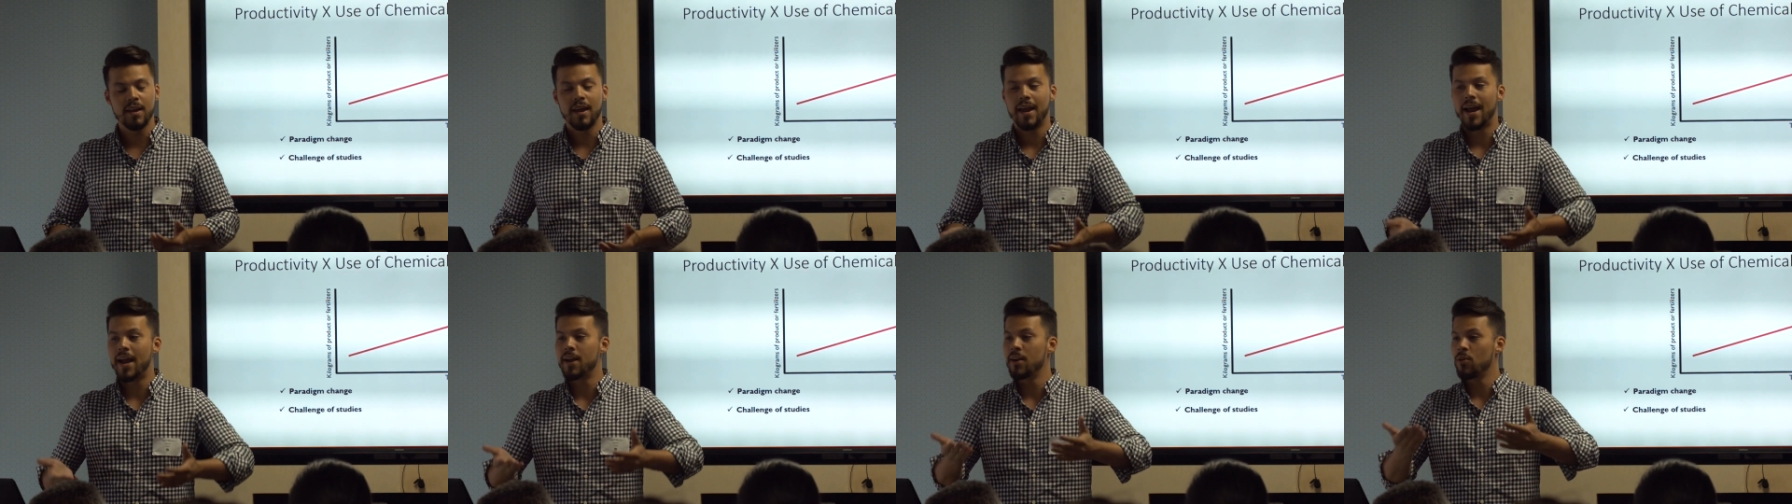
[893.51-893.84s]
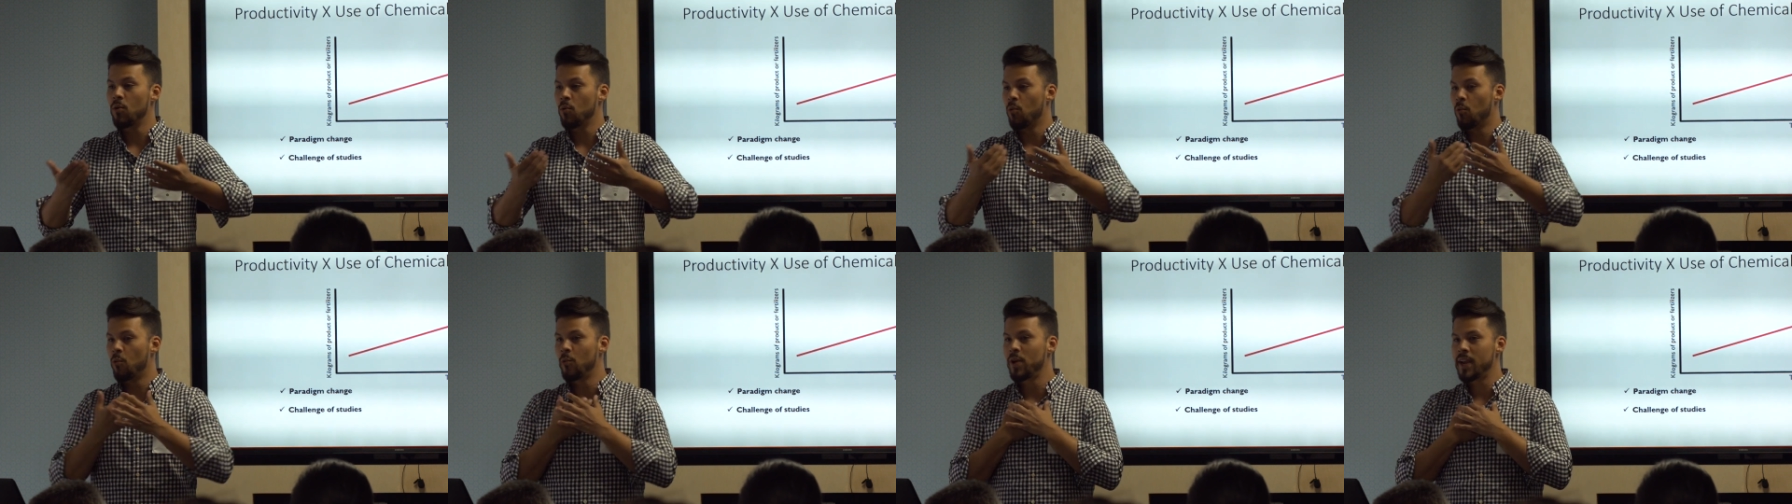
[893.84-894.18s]
And
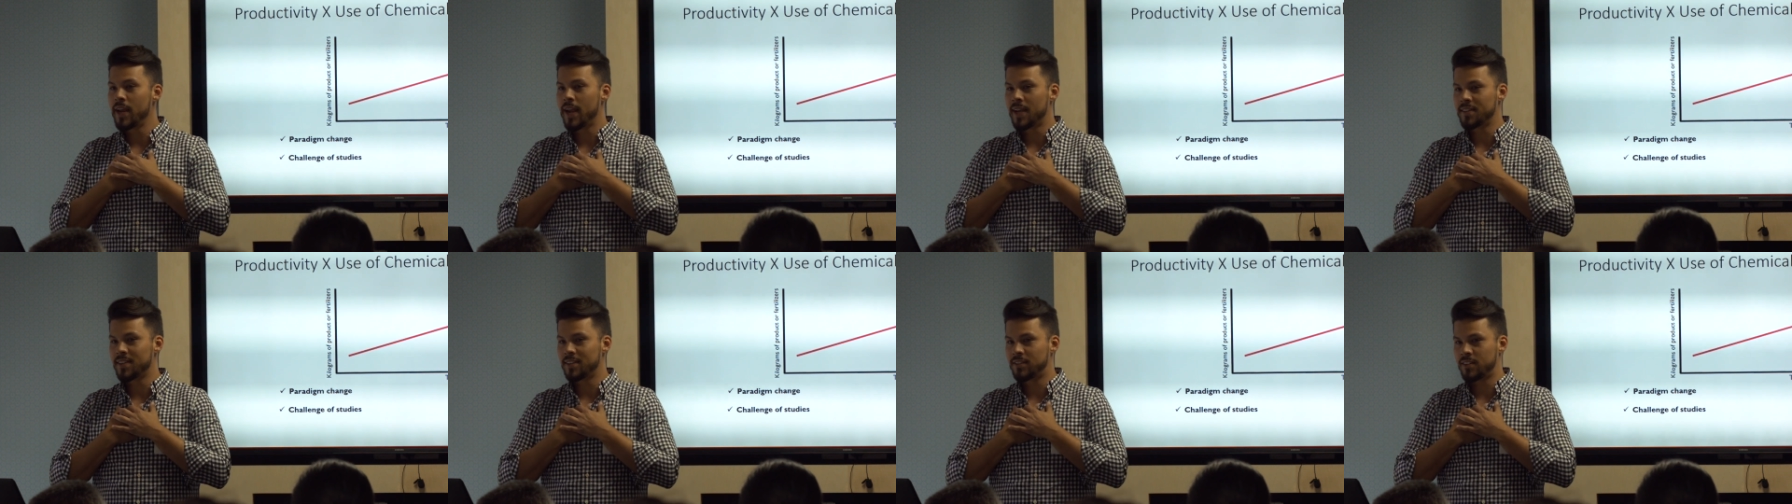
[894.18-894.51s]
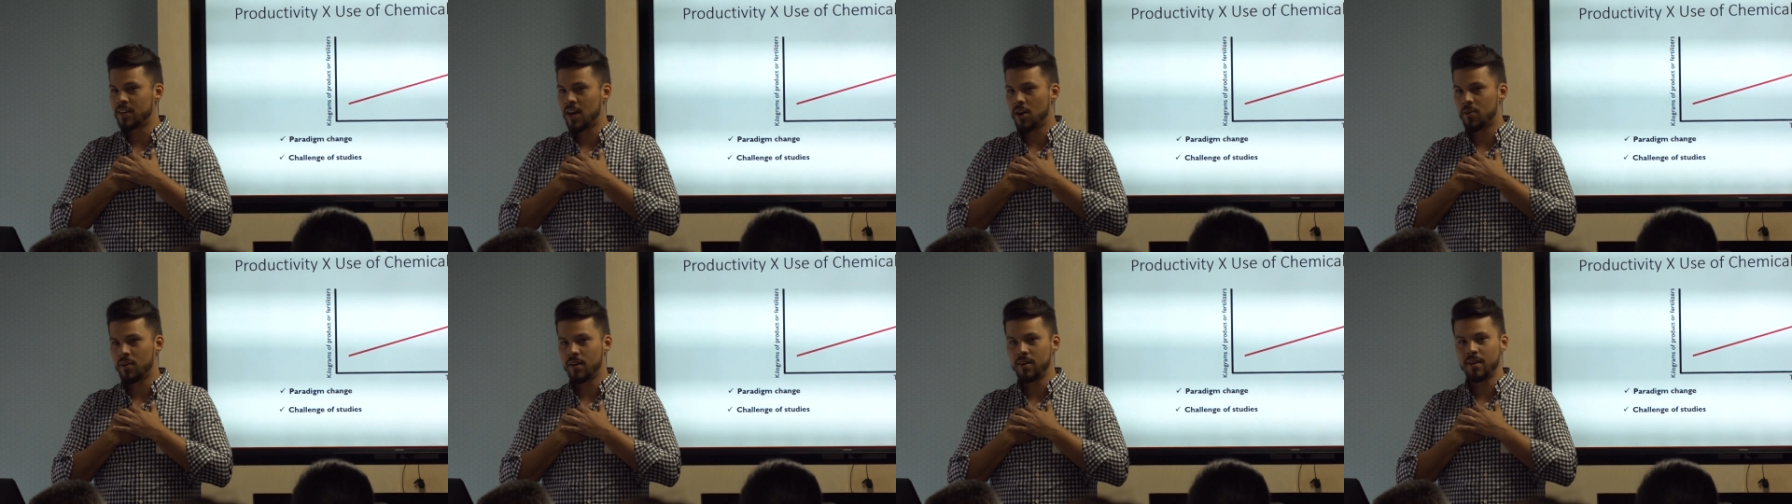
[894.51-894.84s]
we at
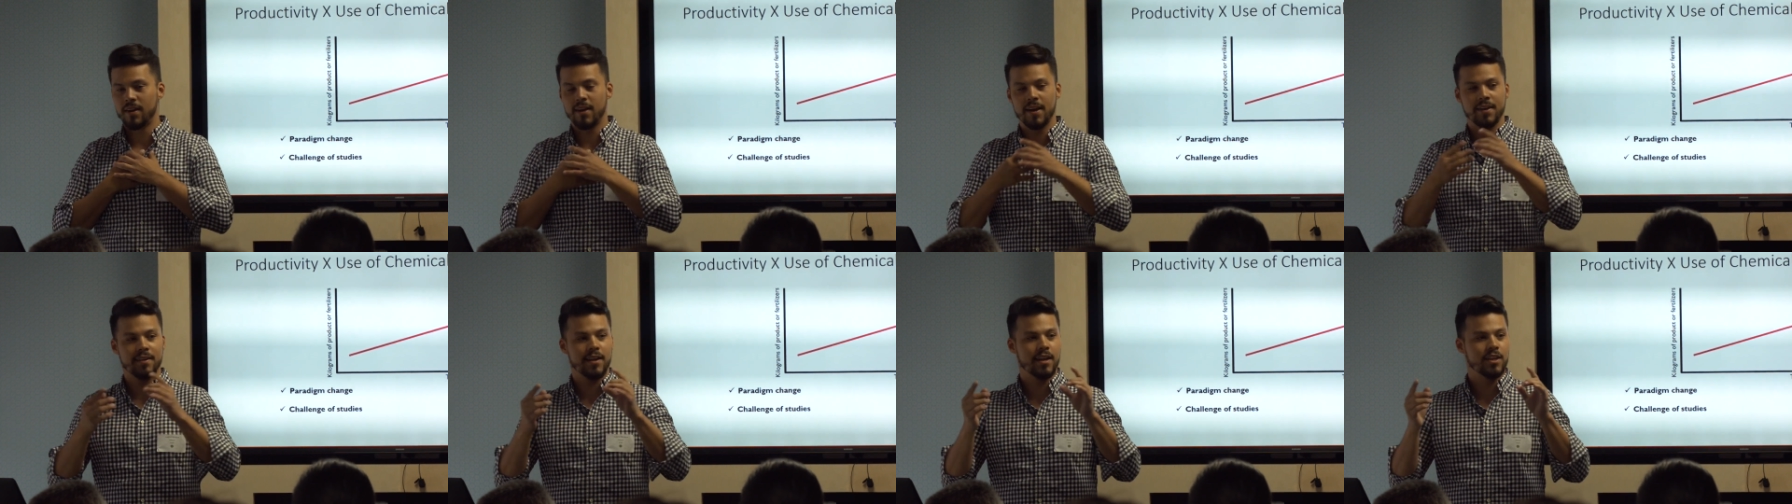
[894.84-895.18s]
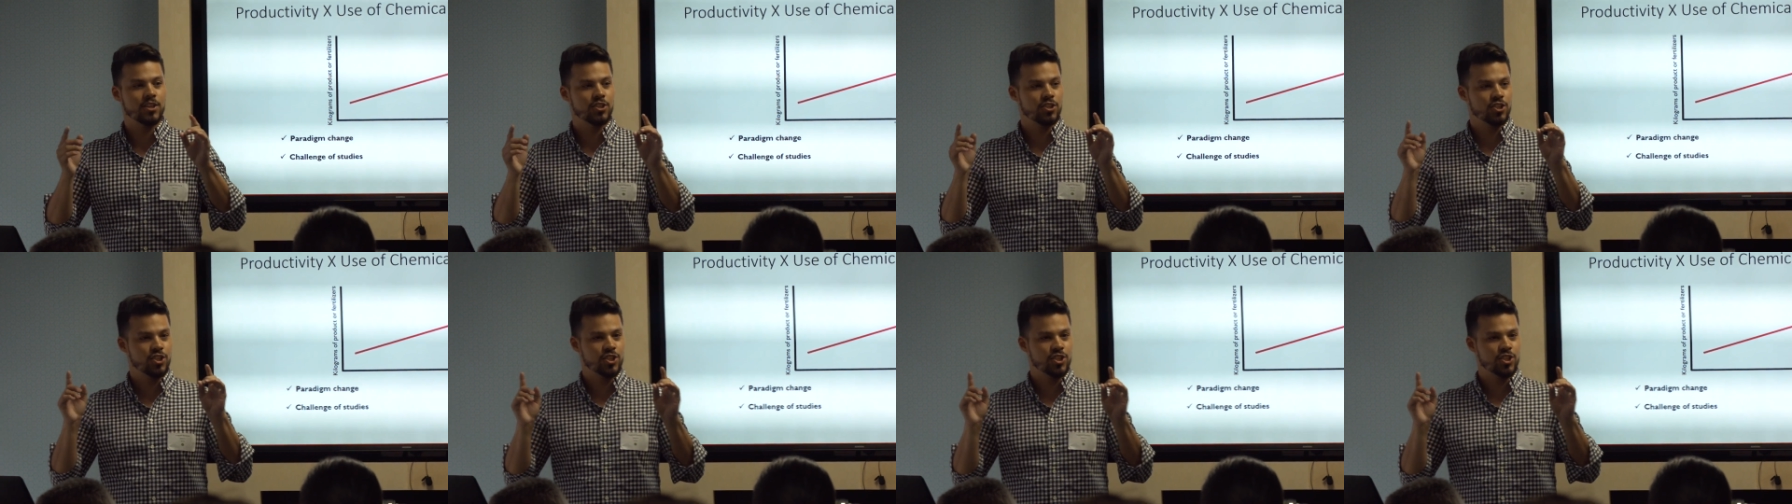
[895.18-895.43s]
Terra, and I